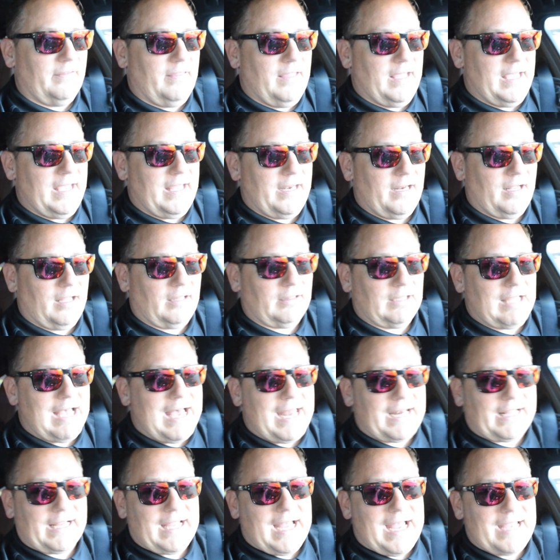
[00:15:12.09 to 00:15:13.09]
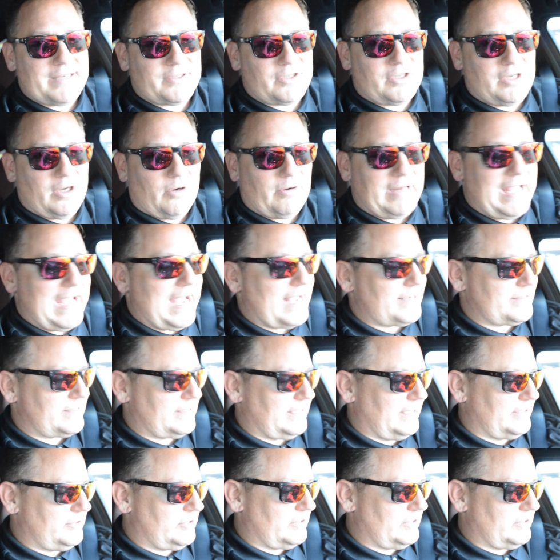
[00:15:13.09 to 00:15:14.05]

that a lot of guys don't ask. They